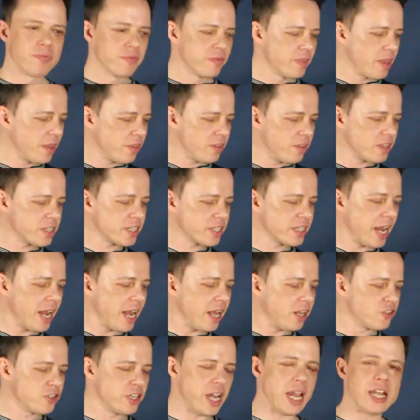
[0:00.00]
then the
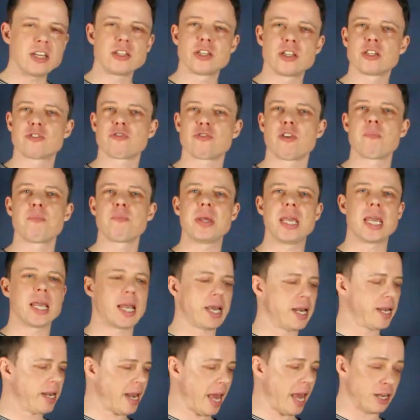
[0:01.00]
scale changes from being
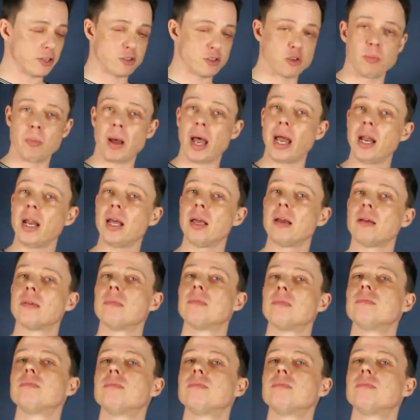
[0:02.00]
a natural minor.